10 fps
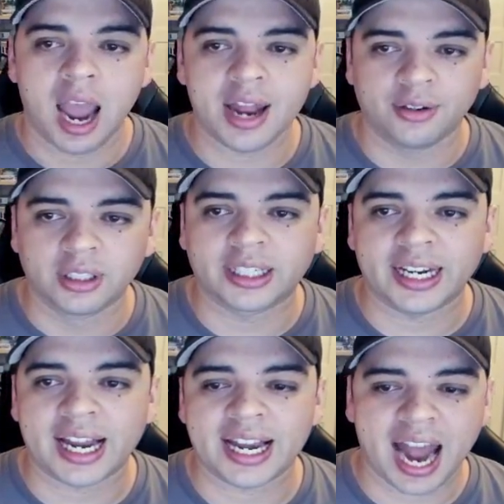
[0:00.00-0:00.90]
And you're
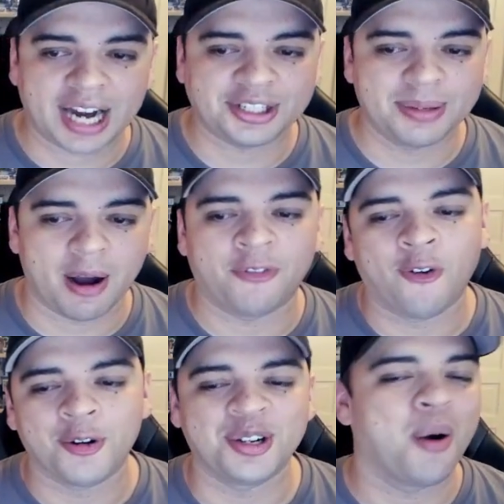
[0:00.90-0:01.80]
looking at it actually about
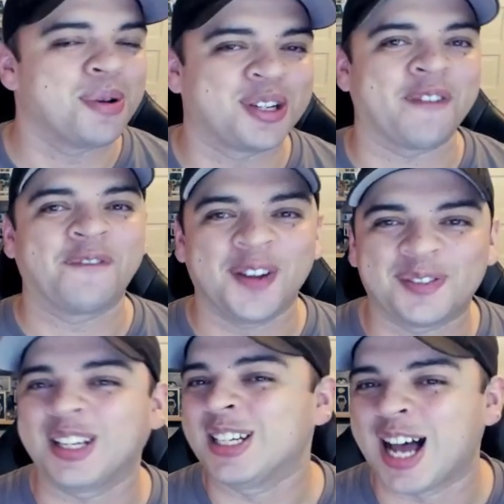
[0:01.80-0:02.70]
$14, almost there,
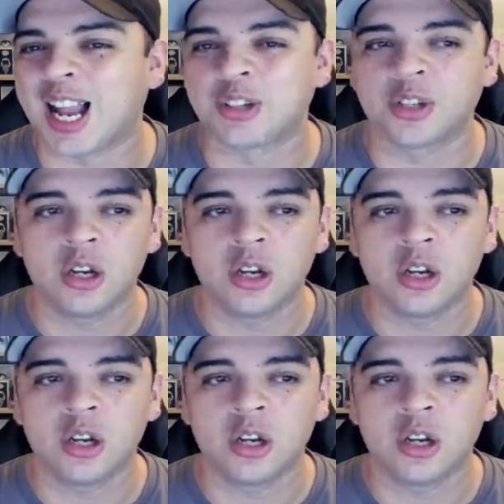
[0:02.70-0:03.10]
$15